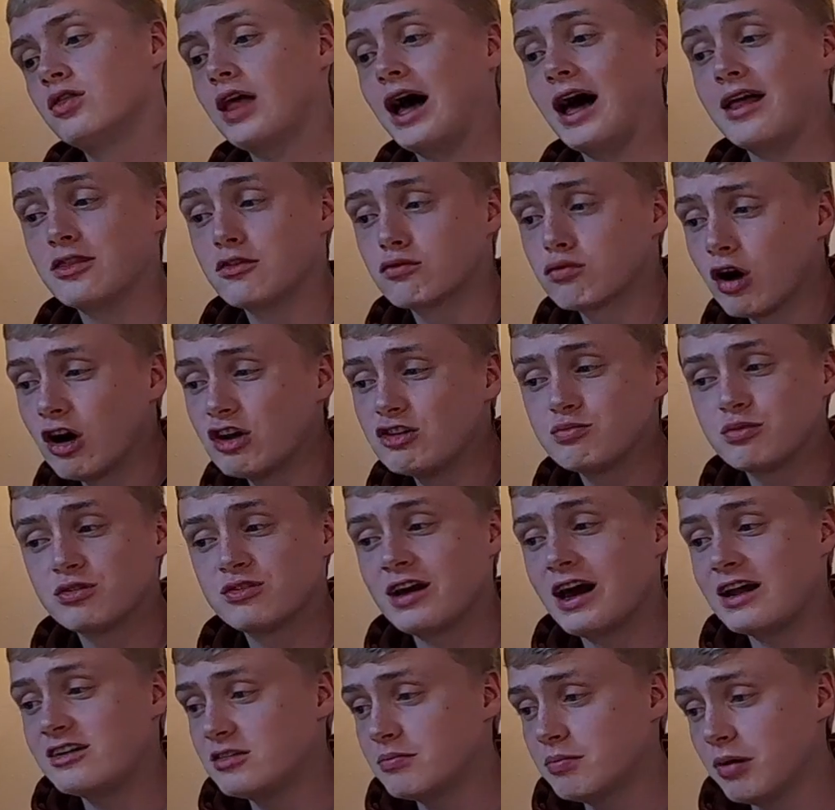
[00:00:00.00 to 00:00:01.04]
And the rights
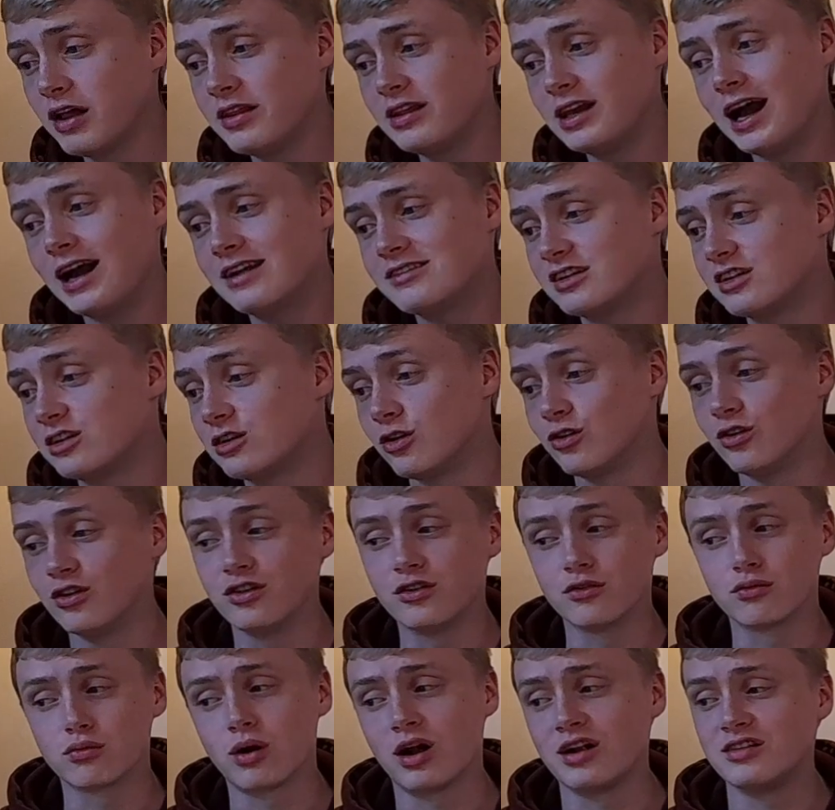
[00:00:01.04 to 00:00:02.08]
protected by the Act included
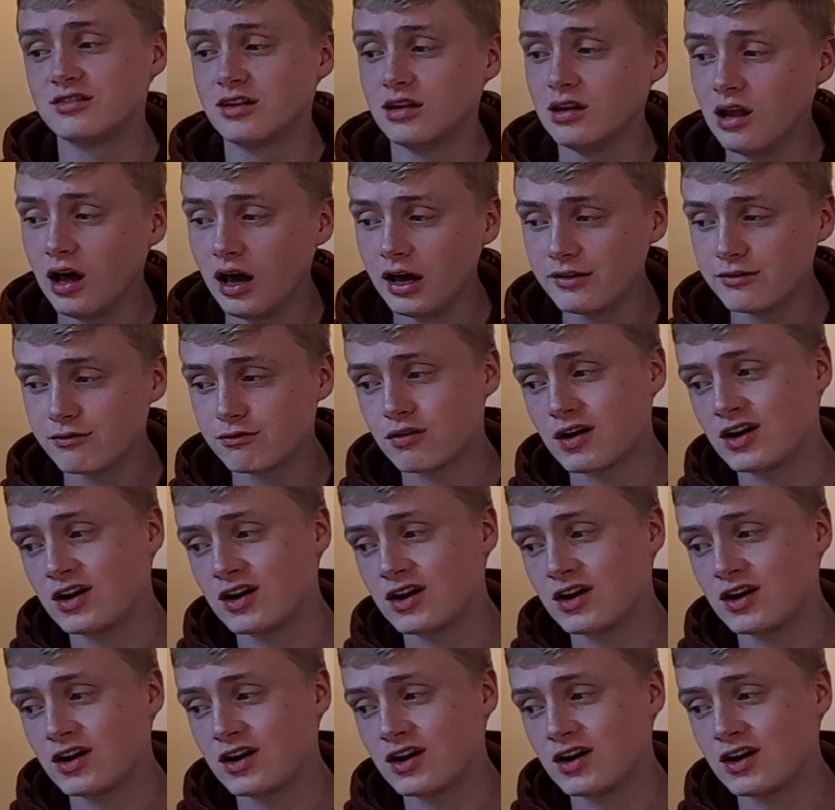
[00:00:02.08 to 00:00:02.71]
the right to life,